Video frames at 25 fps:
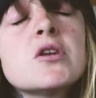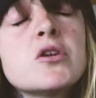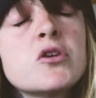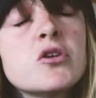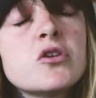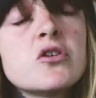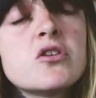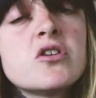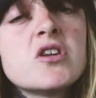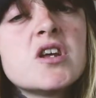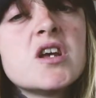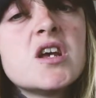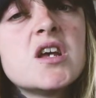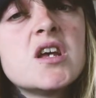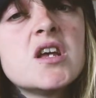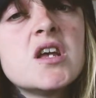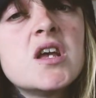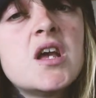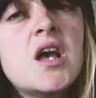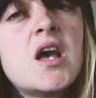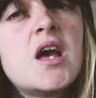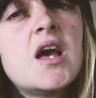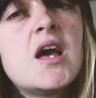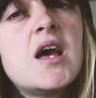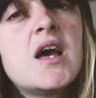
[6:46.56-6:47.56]
Good
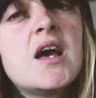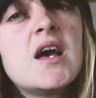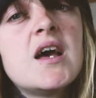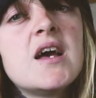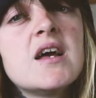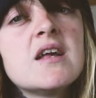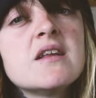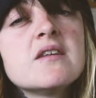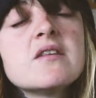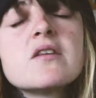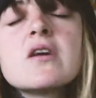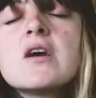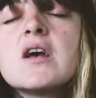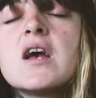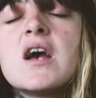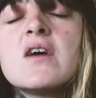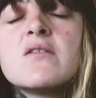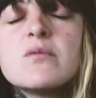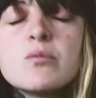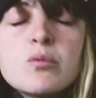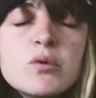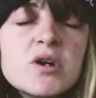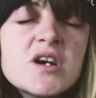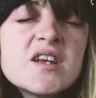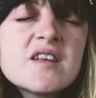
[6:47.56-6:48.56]
day. And I
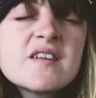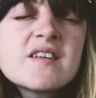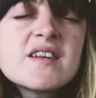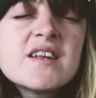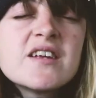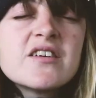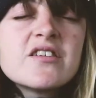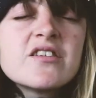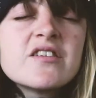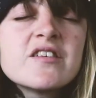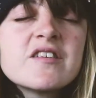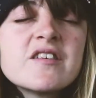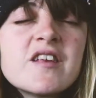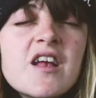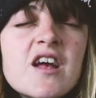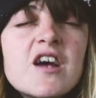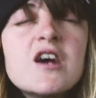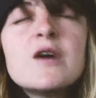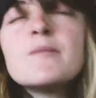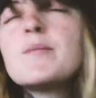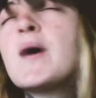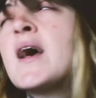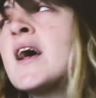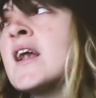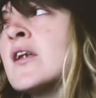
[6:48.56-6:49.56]
have a workstation set
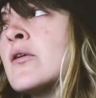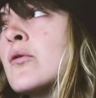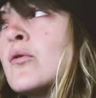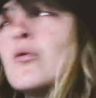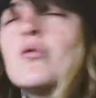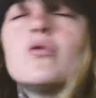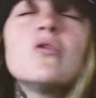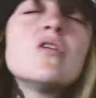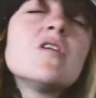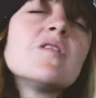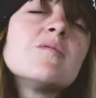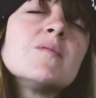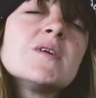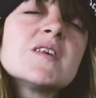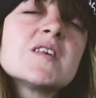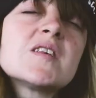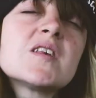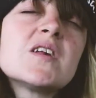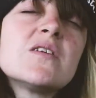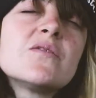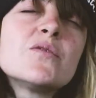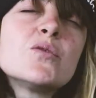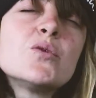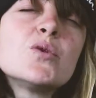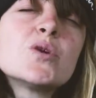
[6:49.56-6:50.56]
up and all of my
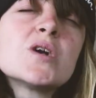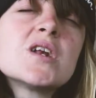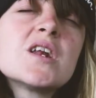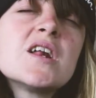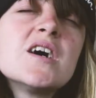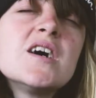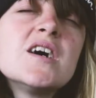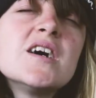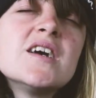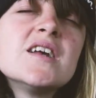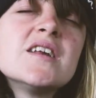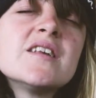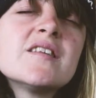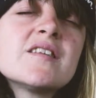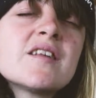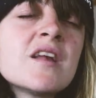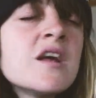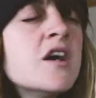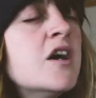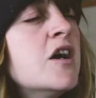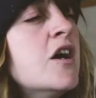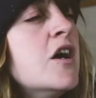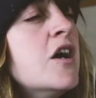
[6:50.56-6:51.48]
stuff organised,